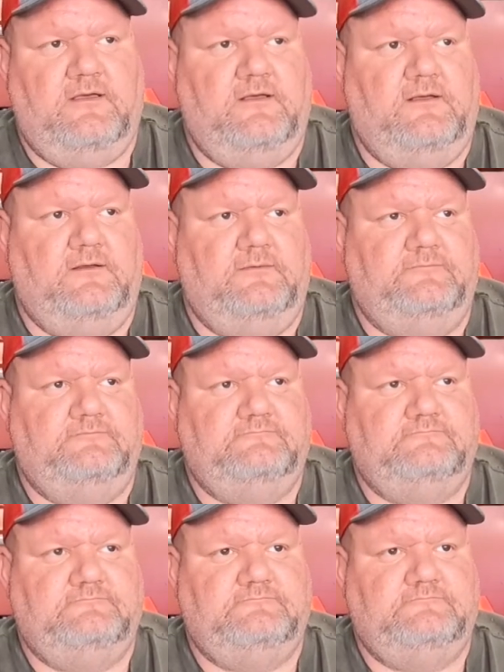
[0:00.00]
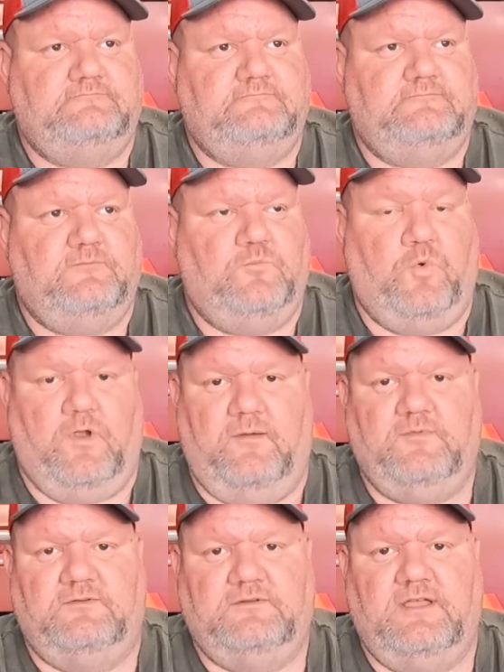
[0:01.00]
where I'm
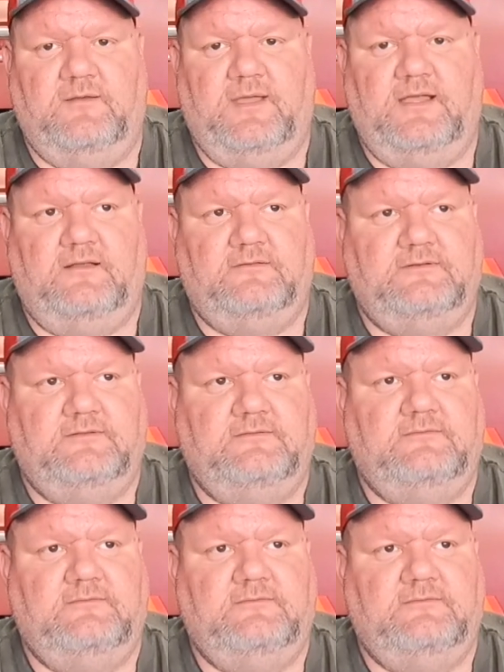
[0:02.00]
going to come out